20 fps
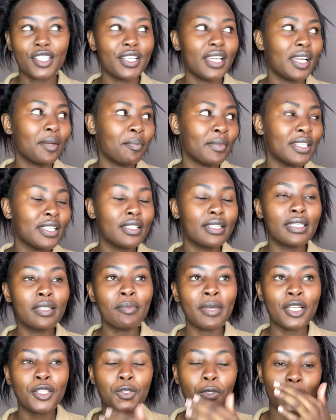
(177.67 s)
She did
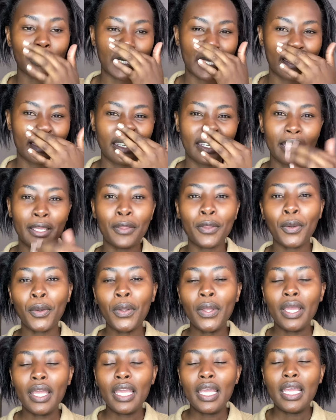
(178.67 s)
my toes the other day though.
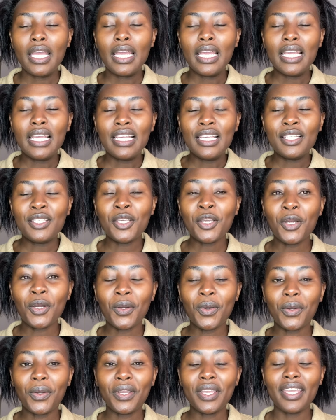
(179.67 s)
So
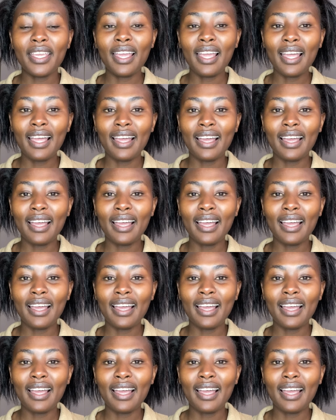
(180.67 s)
yeah.